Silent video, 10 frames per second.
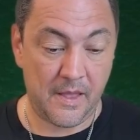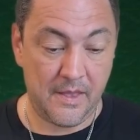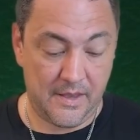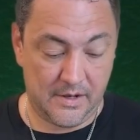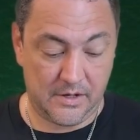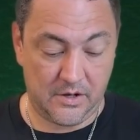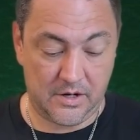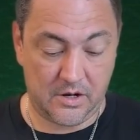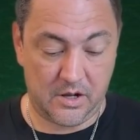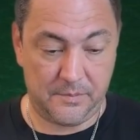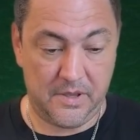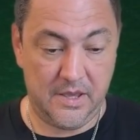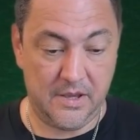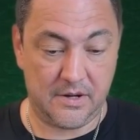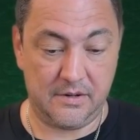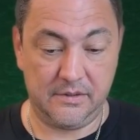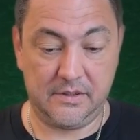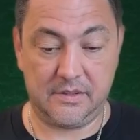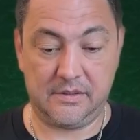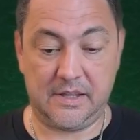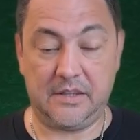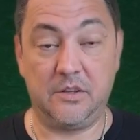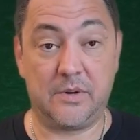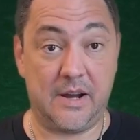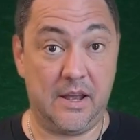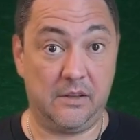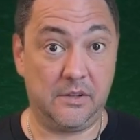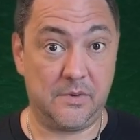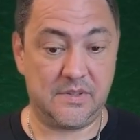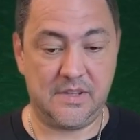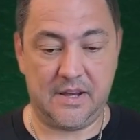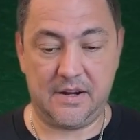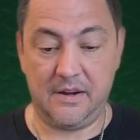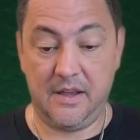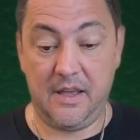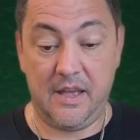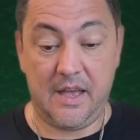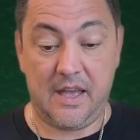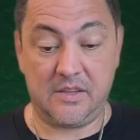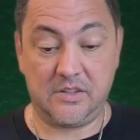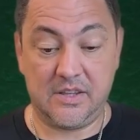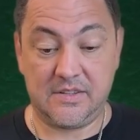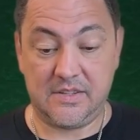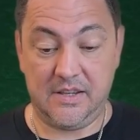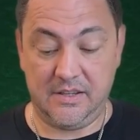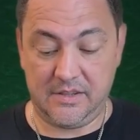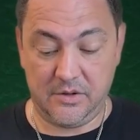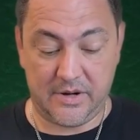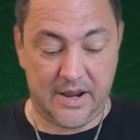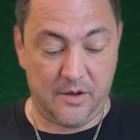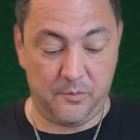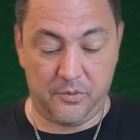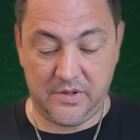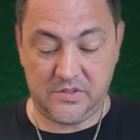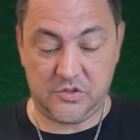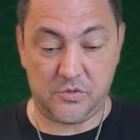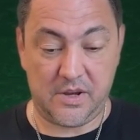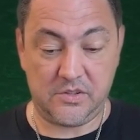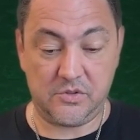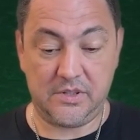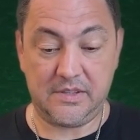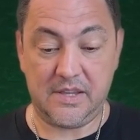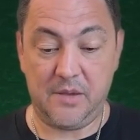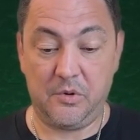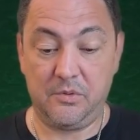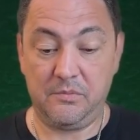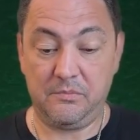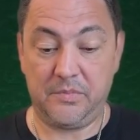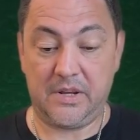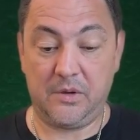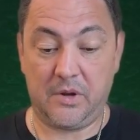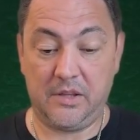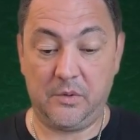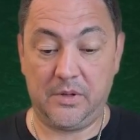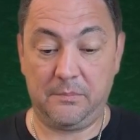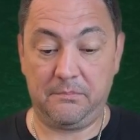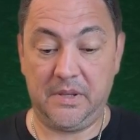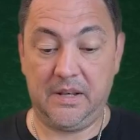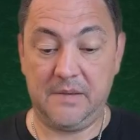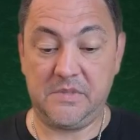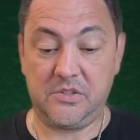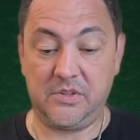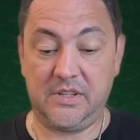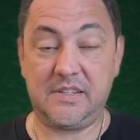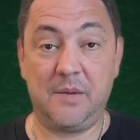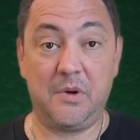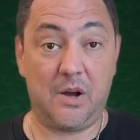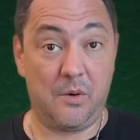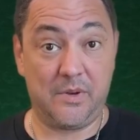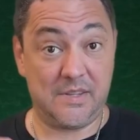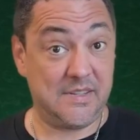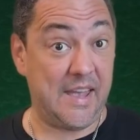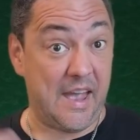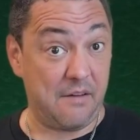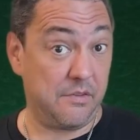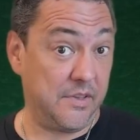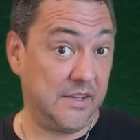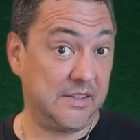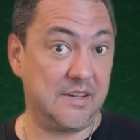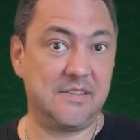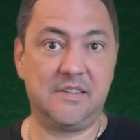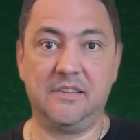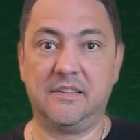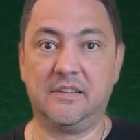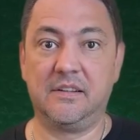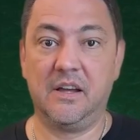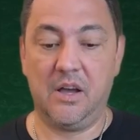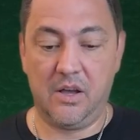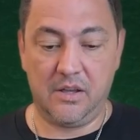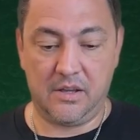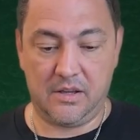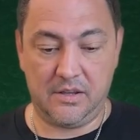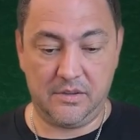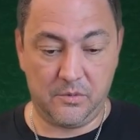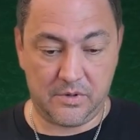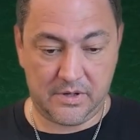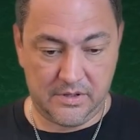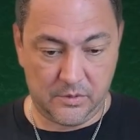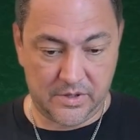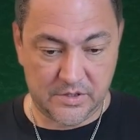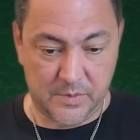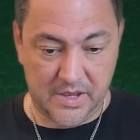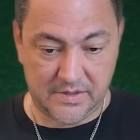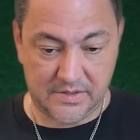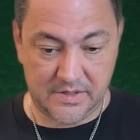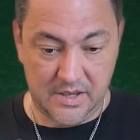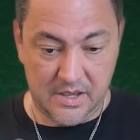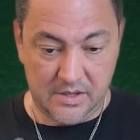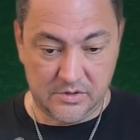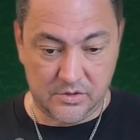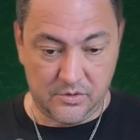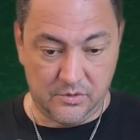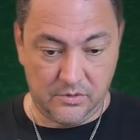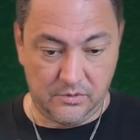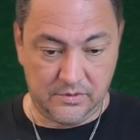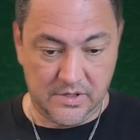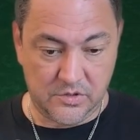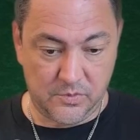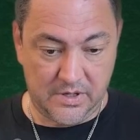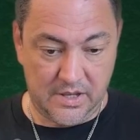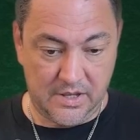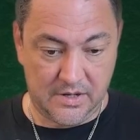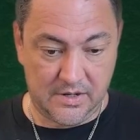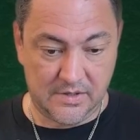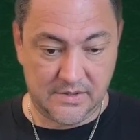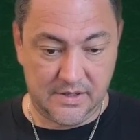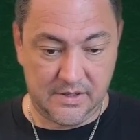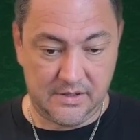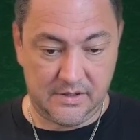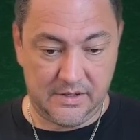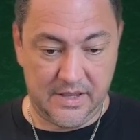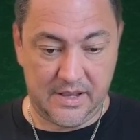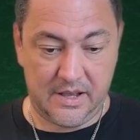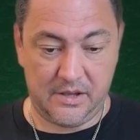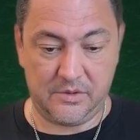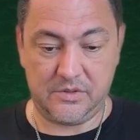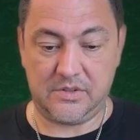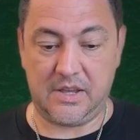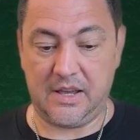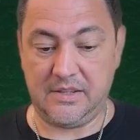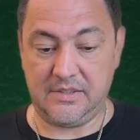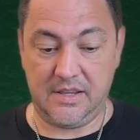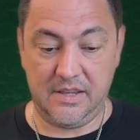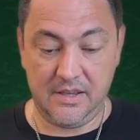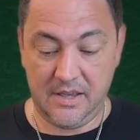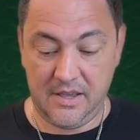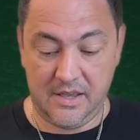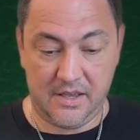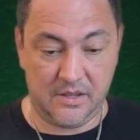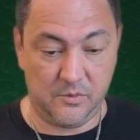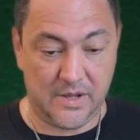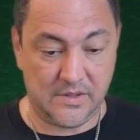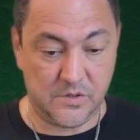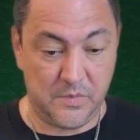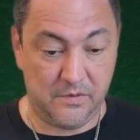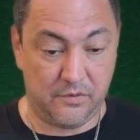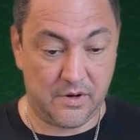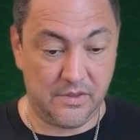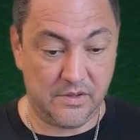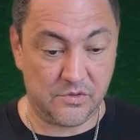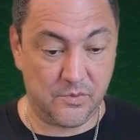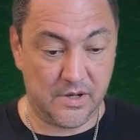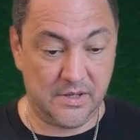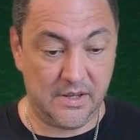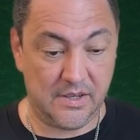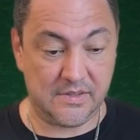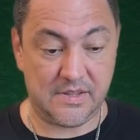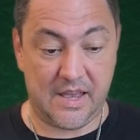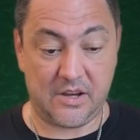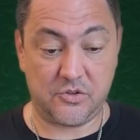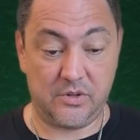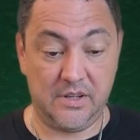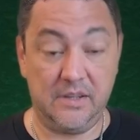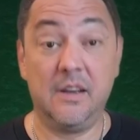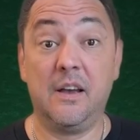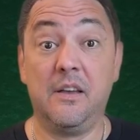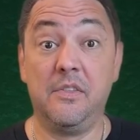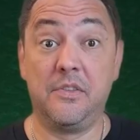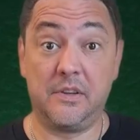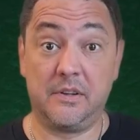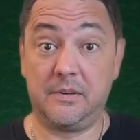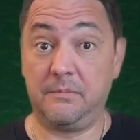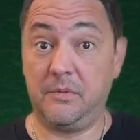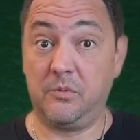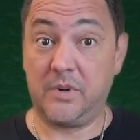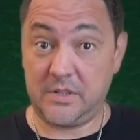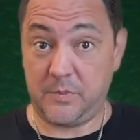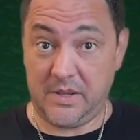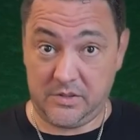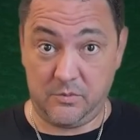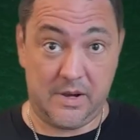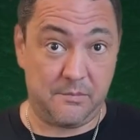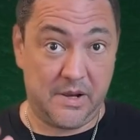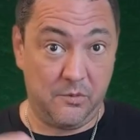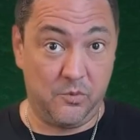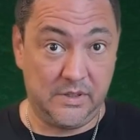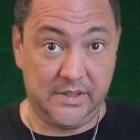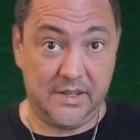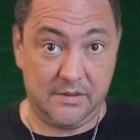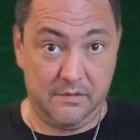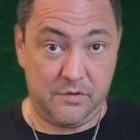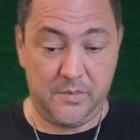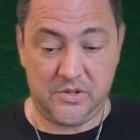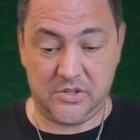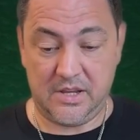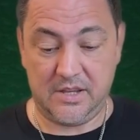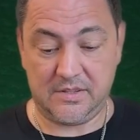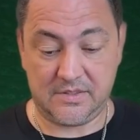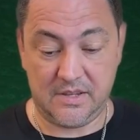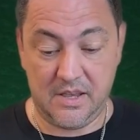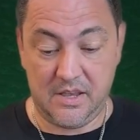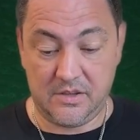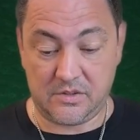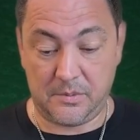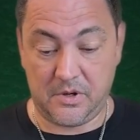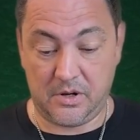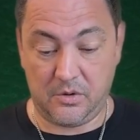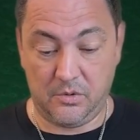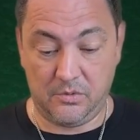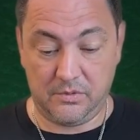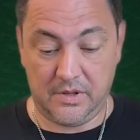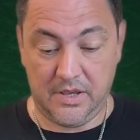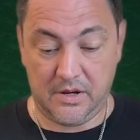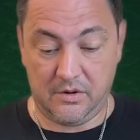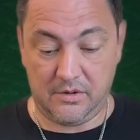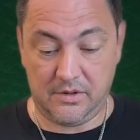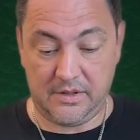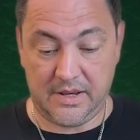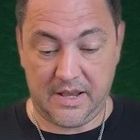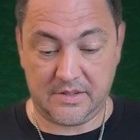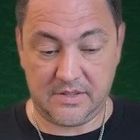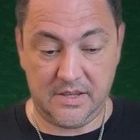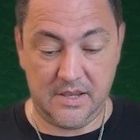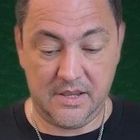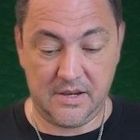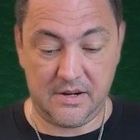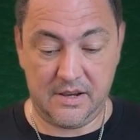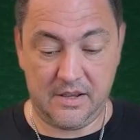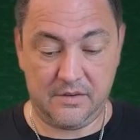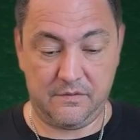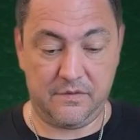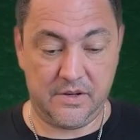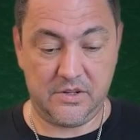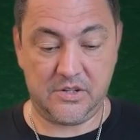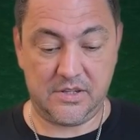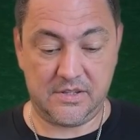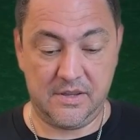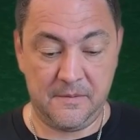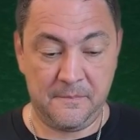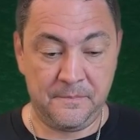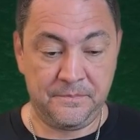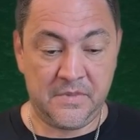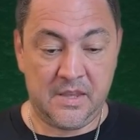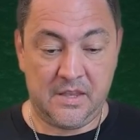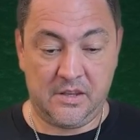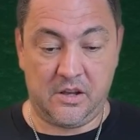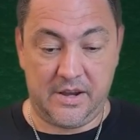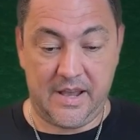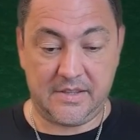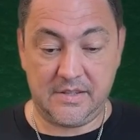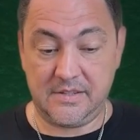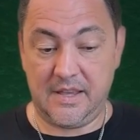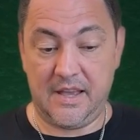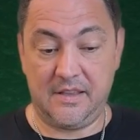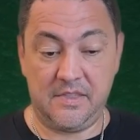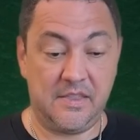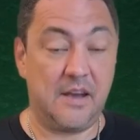And I'm gonna copy here that URL that was there. As you can see, the URL points straight to the table, but I don't want to be limited to the table. I want to see everything that is in the workspace. So this one here is the Lakehouse ID, and what is before this one is actually the workspace where my onelake information is. So I'm gonna go hit next in here and finish it. It connected, and there